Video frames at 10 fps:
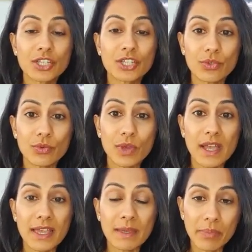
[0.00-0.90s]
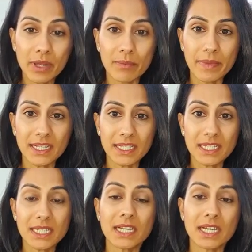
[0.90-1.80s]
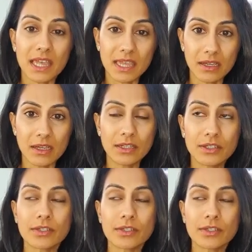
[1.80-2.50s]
to implement a third.